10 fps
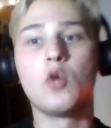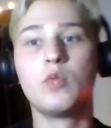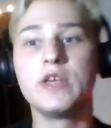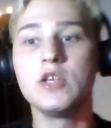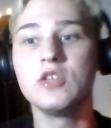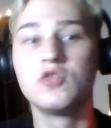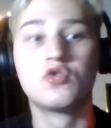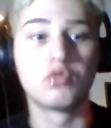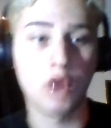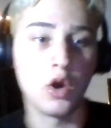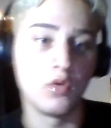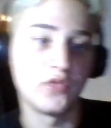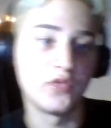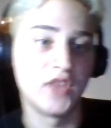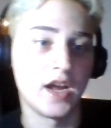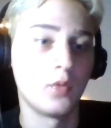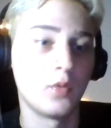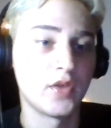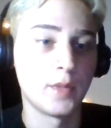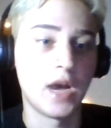So we drove there with
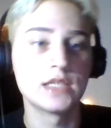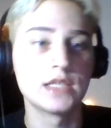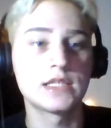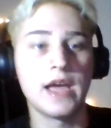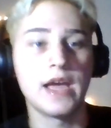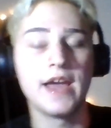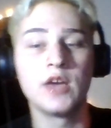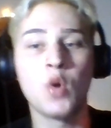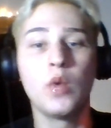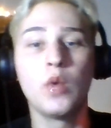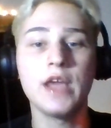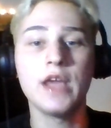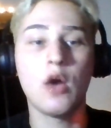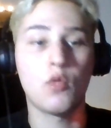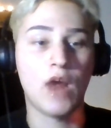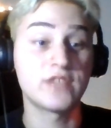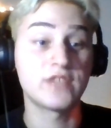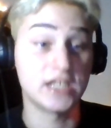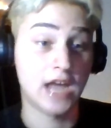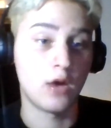a bus and we arrived
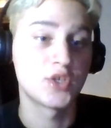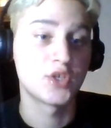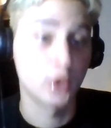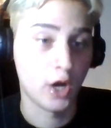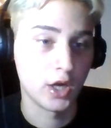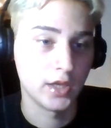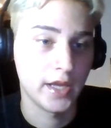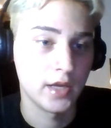an hour too early.